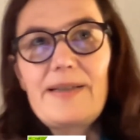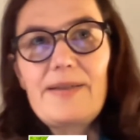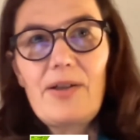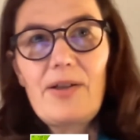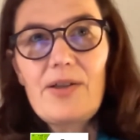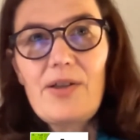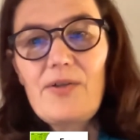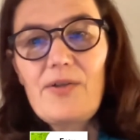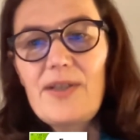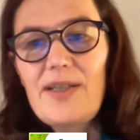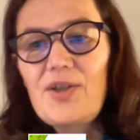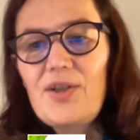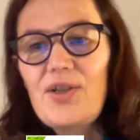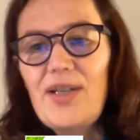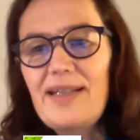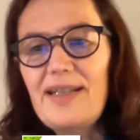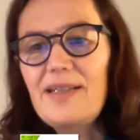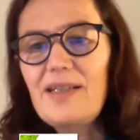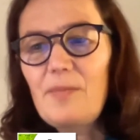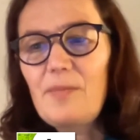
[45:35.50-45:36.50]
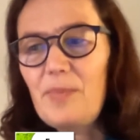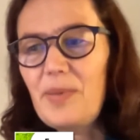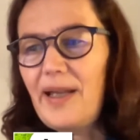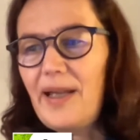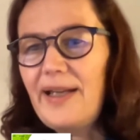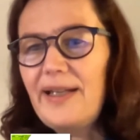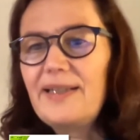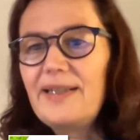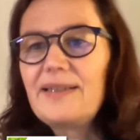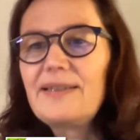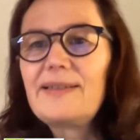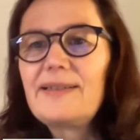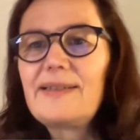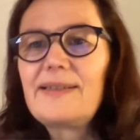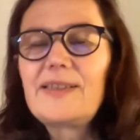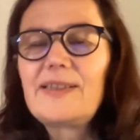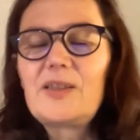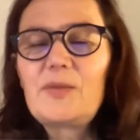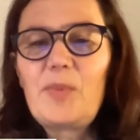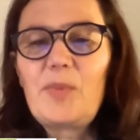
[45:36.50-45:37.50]
not only gender
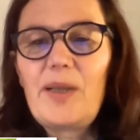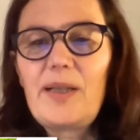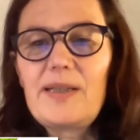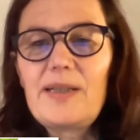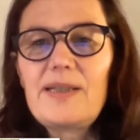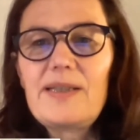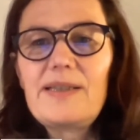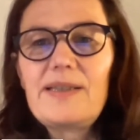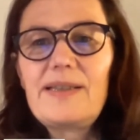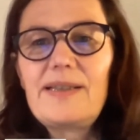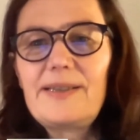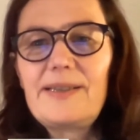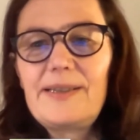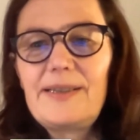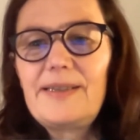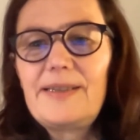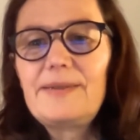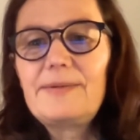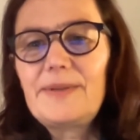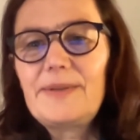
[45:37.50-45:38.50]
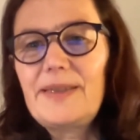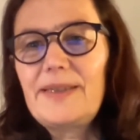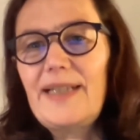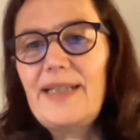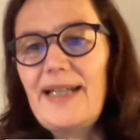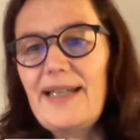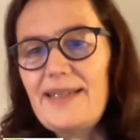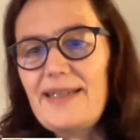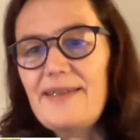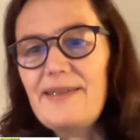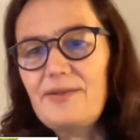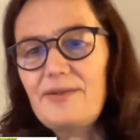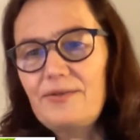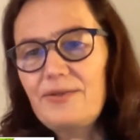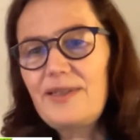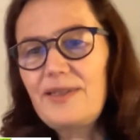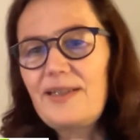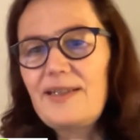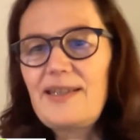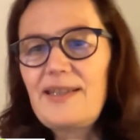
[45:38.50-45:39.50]
blindness, but as the
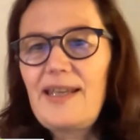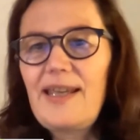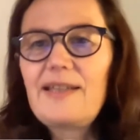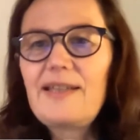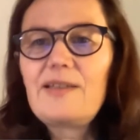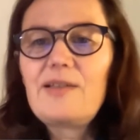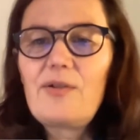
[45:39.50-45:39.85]
colleague said,